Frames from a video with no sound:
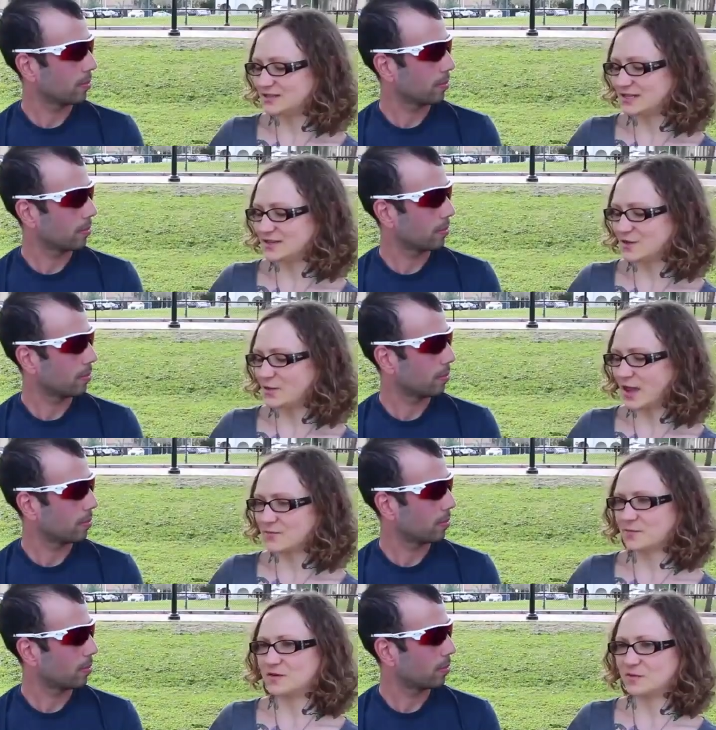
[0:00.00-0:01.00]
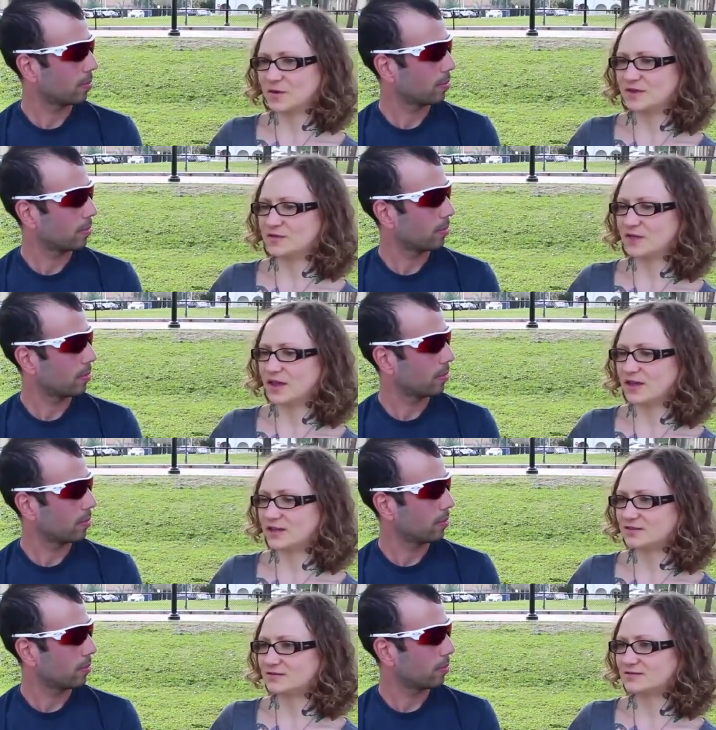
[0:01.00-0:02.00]
Speaker 1: Seeing as how you came from this place of like
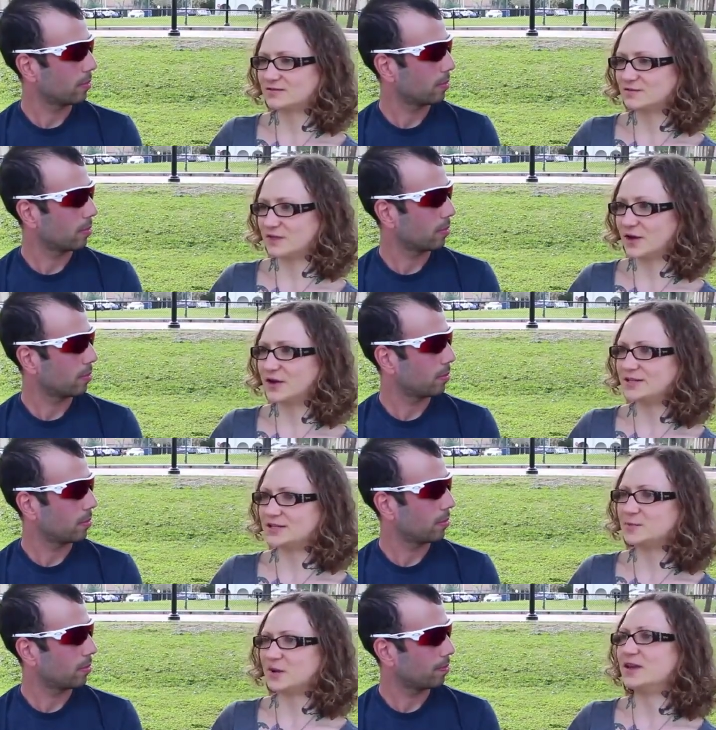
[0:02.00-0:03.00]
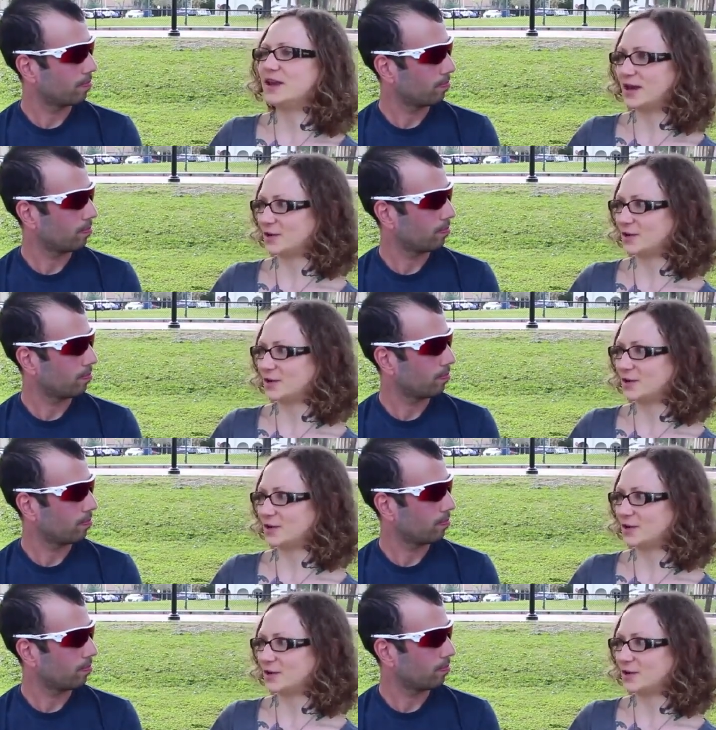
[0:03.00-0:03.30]
very deep in